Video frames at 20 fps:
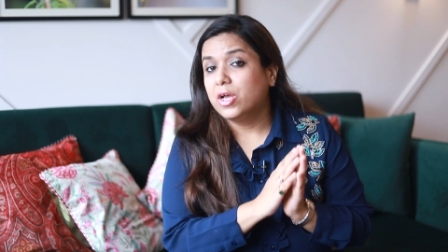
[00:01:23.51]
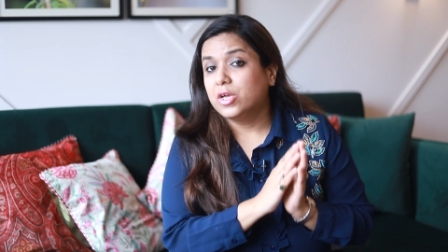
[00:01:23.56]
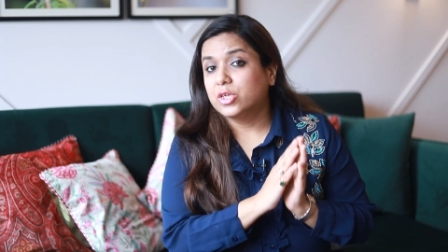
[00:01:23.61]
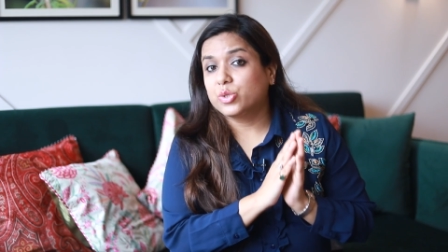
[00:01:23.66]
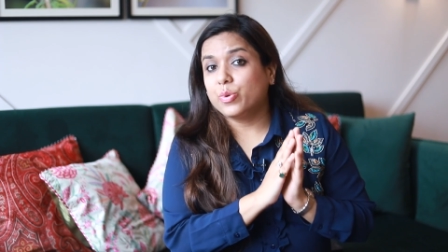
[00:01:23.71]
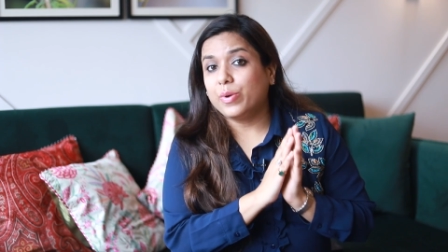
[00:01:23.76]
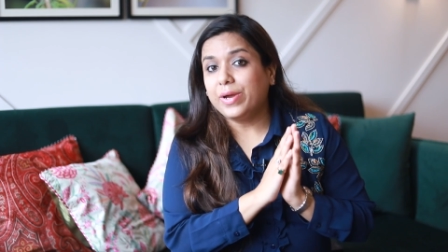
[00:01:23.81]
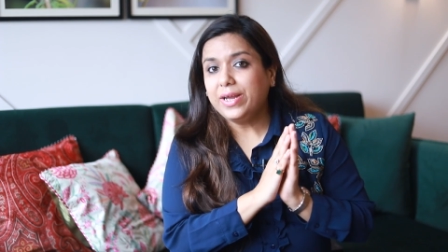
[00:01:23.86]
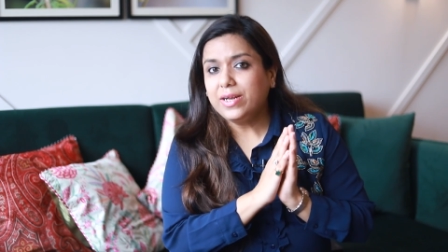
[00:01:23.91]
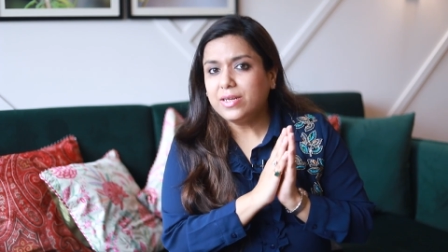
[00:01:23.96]

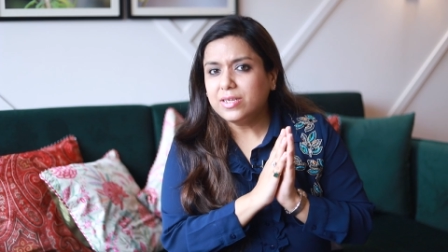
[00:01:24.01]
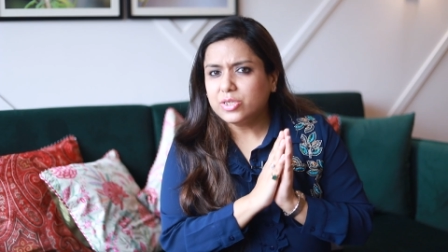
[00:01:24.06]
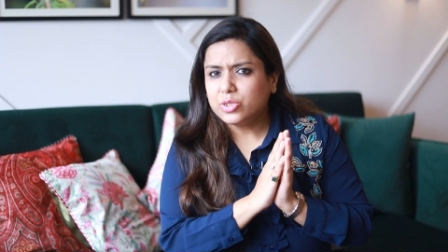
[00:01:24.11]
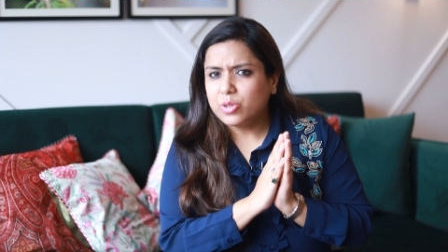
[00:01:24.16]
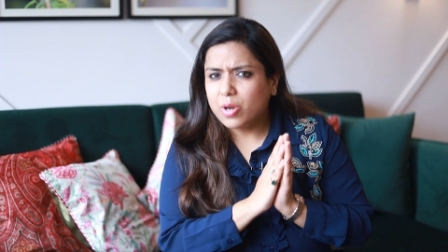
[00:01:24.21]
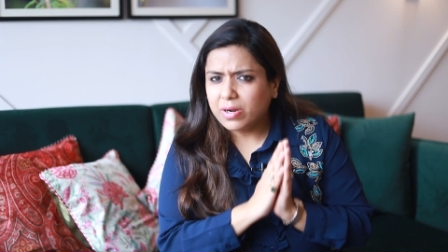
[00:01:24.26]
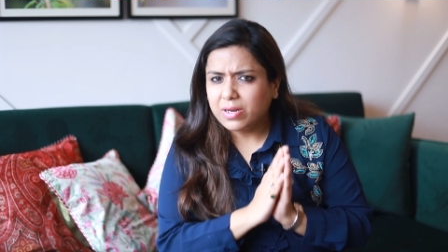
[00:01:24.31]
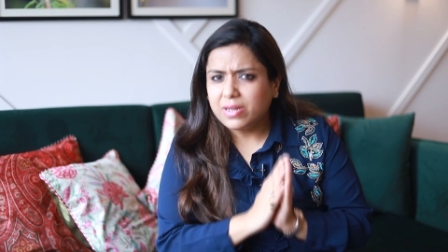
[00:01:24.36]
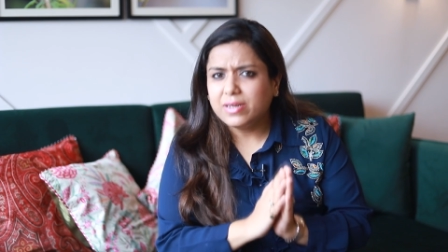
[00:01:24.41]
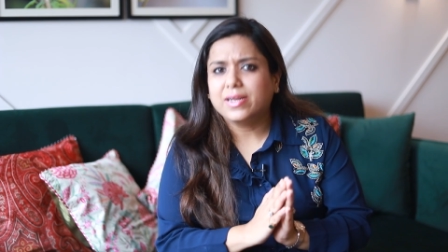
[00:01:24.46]
So it is
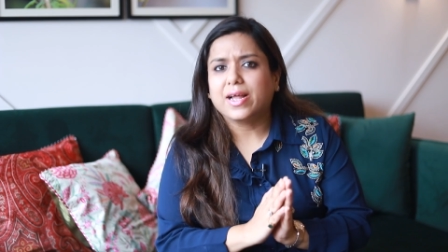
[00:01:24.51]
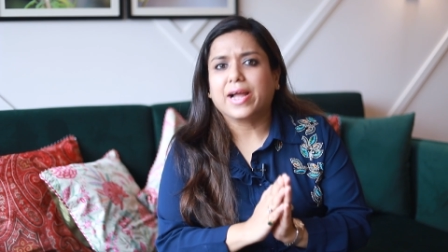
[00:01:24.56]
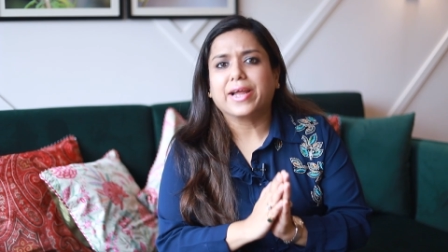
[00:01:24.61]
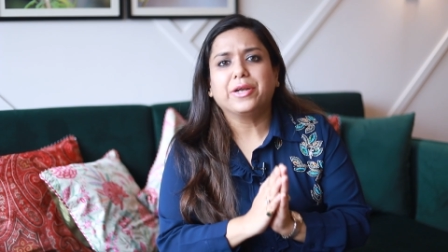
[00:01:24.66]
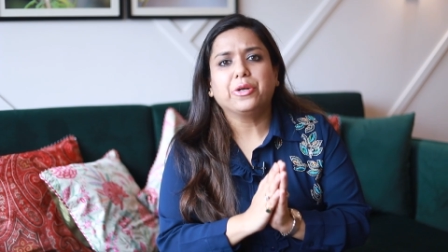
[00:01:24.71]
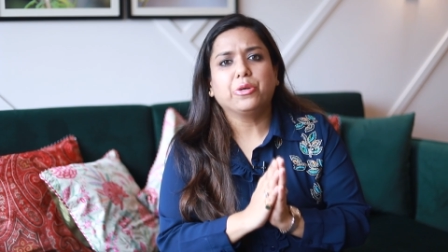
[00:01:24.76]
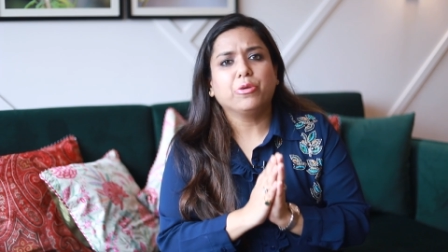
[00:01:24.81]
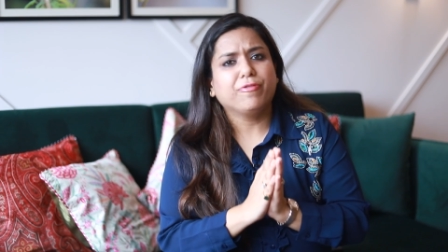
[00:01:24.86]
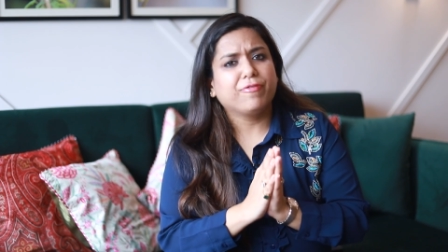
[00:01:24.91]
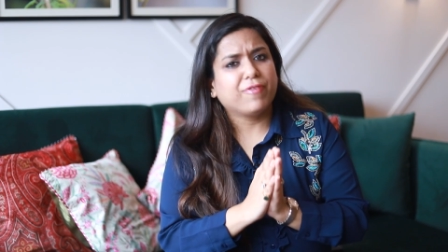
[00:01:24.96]
not a
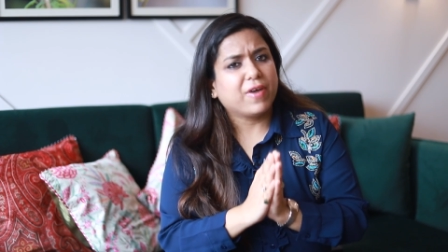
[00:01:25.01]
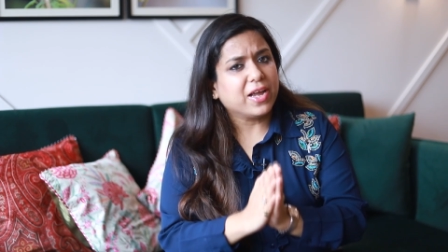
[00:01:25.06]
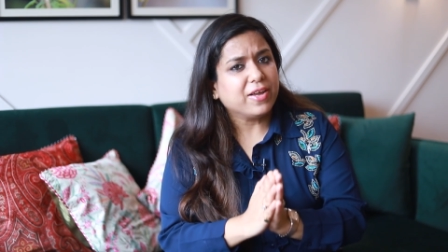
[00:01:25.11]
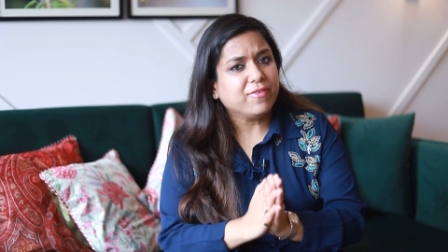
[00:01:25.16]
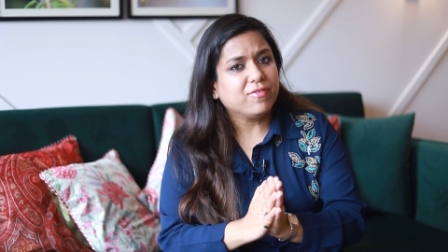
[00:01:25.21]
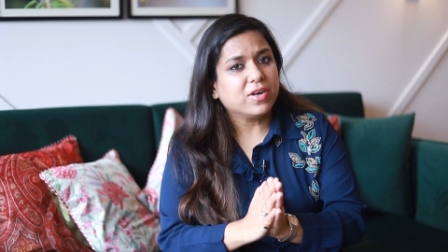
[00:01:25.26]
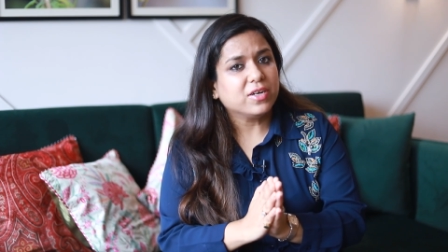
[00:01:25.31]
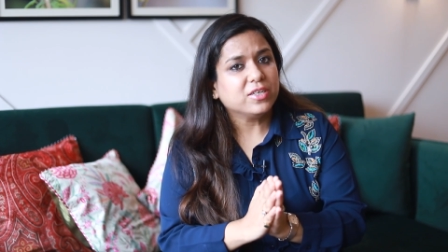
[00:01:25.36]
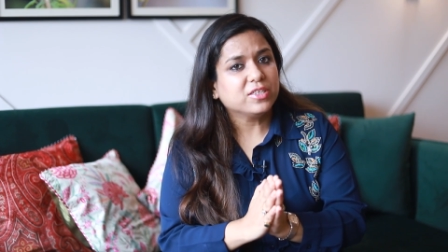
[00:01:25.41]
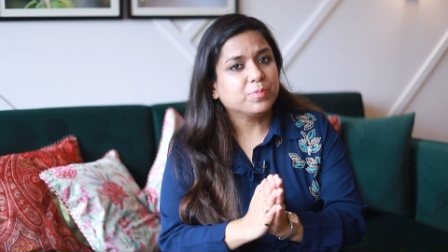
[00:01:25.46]
nine to
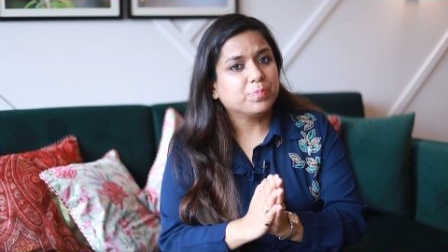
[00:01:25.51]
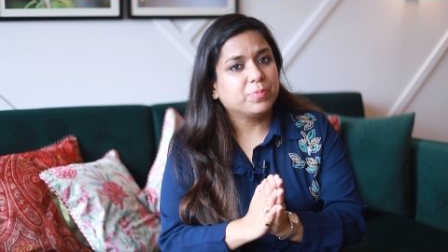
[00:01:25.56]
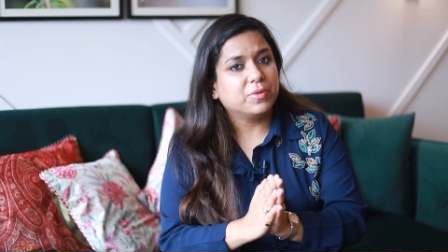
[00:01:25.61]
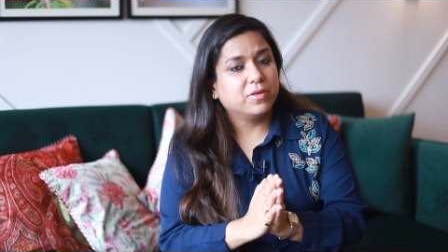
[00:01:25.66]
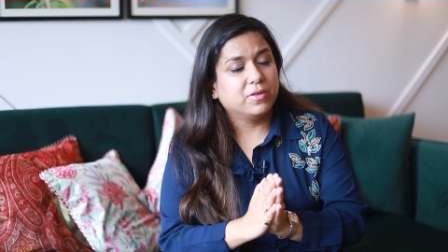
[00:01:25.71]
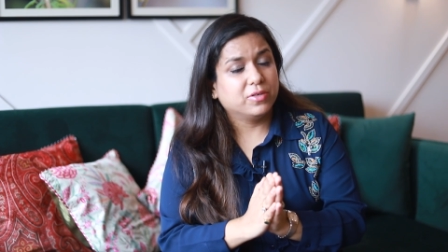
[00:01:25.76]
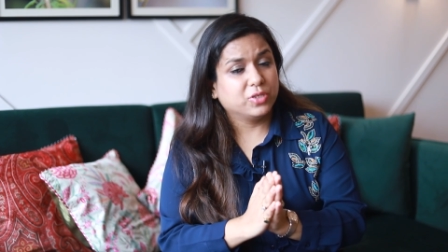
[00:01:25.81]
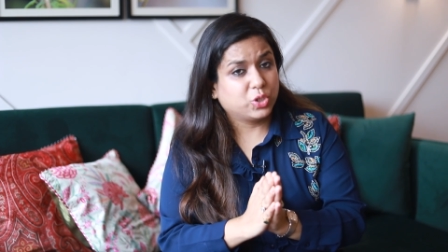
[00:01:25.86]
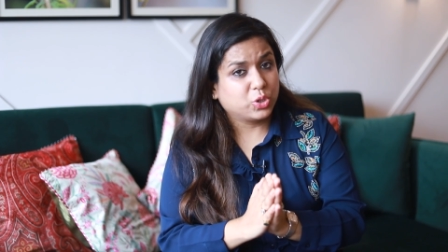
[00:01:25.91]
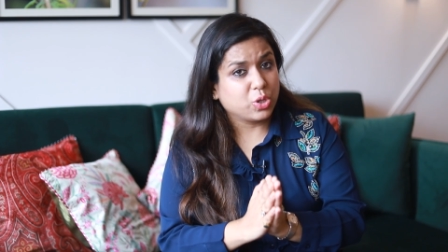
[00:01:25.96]
five hours per,
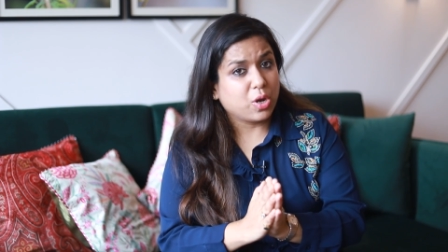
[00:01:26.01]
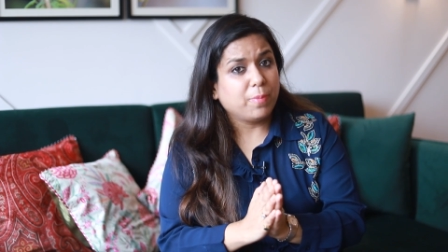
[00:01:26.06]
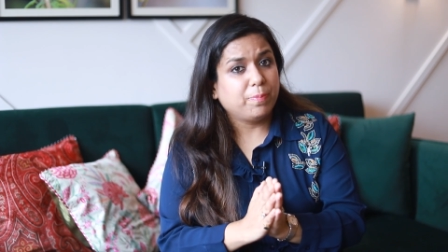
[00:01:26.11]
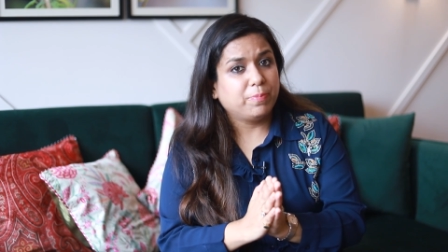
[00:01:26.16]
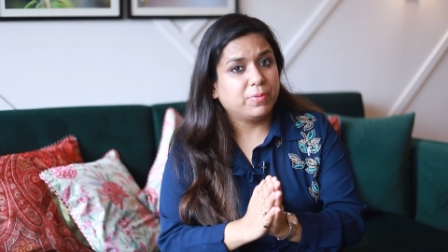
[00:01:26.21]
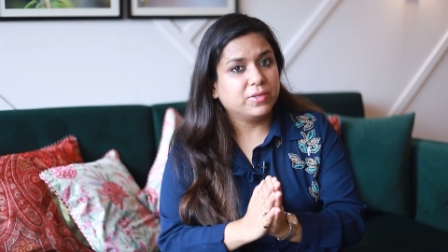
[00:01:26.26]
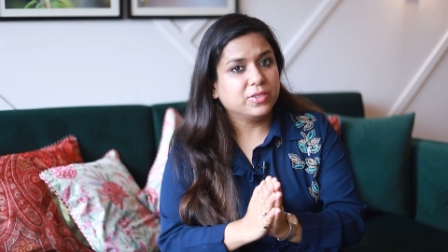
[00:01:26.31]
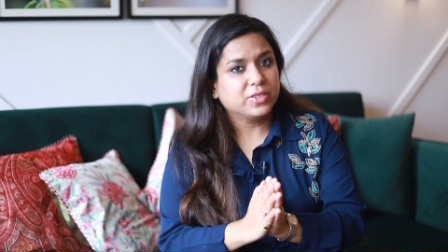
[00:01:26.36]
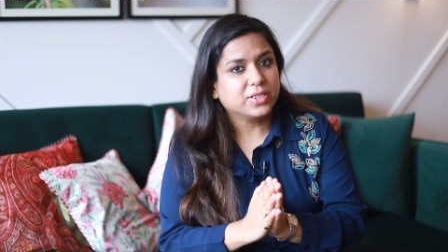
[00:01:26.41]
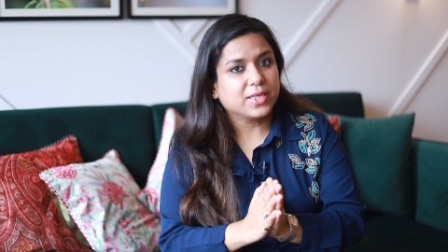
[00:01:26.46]
uh,
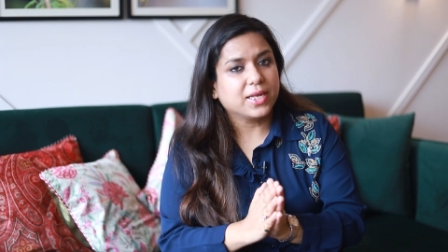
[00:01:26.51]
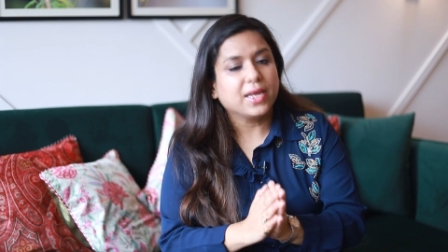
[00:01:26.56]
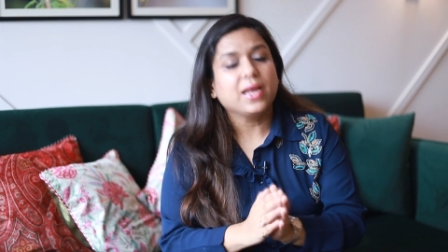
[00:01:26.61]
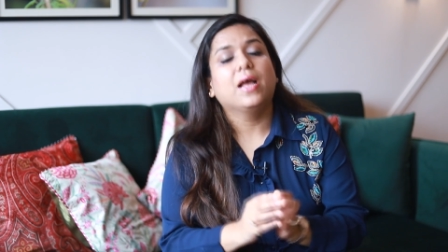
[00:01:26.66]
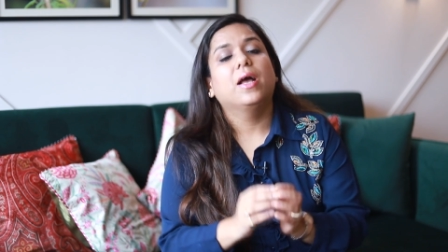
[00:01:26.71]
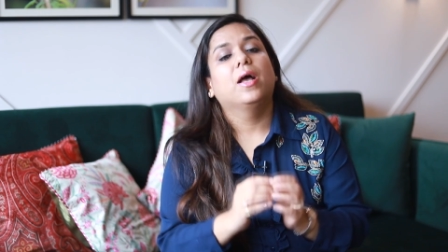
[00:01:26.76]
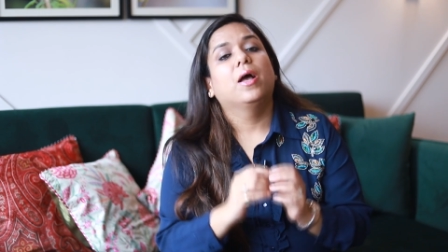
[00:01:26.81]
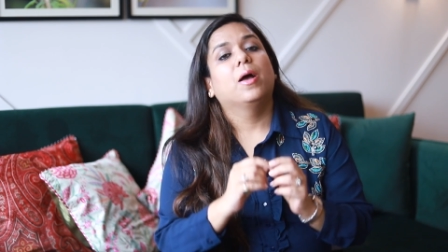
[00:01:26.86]
job per se,